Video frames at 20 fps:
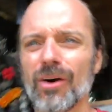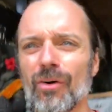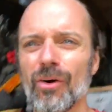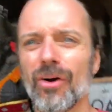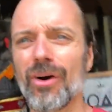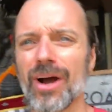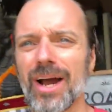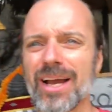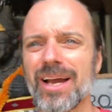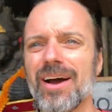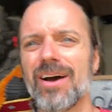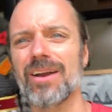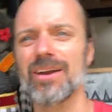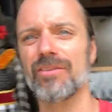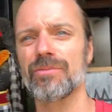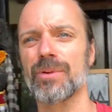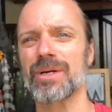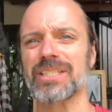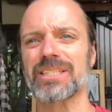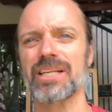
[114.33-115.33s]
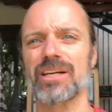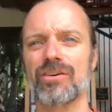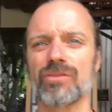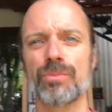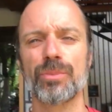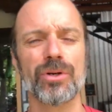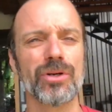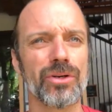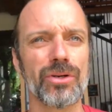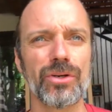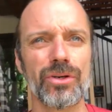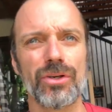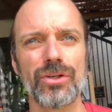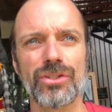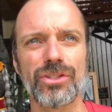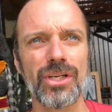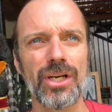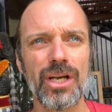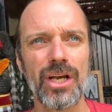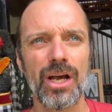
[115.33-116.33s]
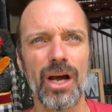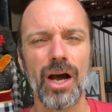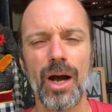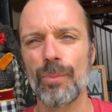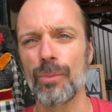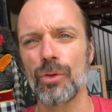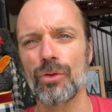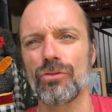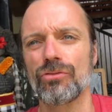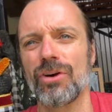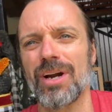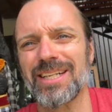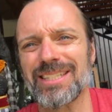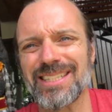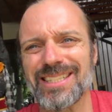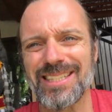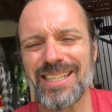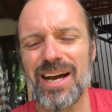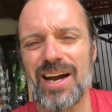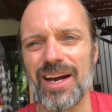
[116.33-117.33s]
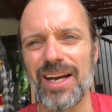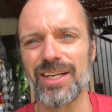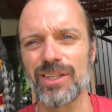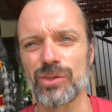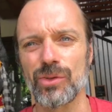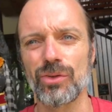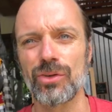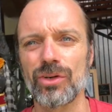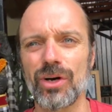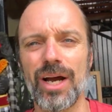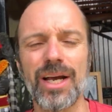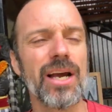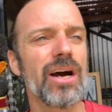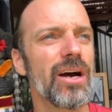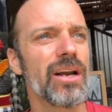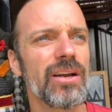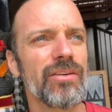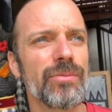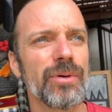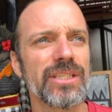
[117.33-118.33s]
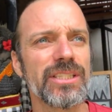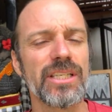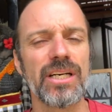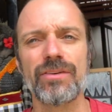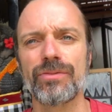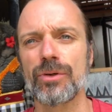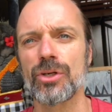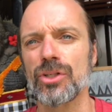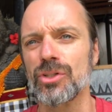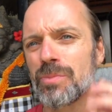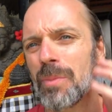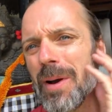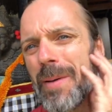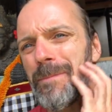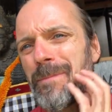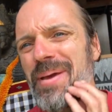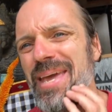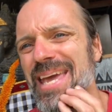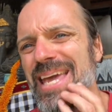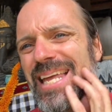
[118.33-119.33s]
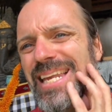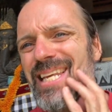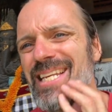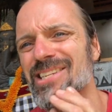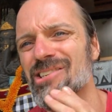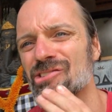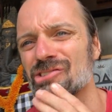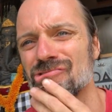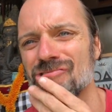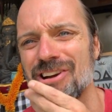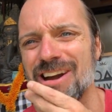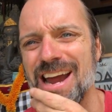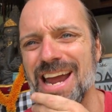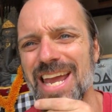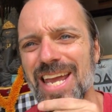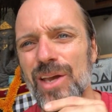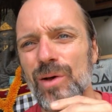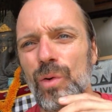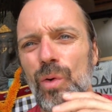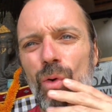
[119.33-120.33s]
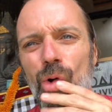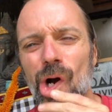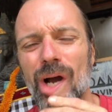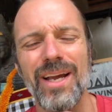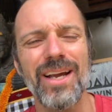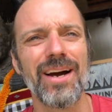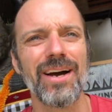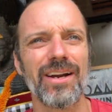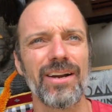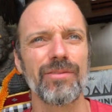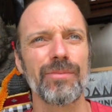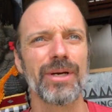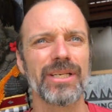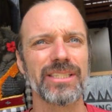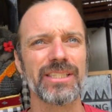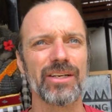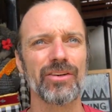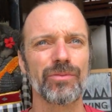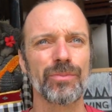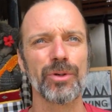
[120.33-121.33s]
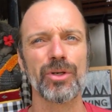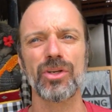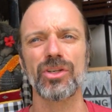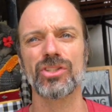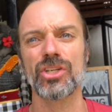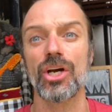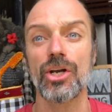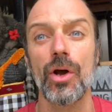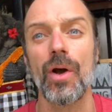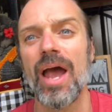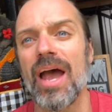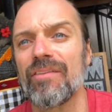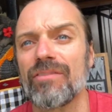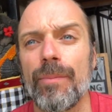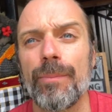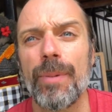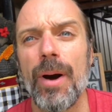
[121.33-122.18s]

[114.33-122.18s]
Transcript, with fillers: or I can't love myself because I'm not the right size, or I can't love myself because my beard is grey, or I can't love myself because I don't have a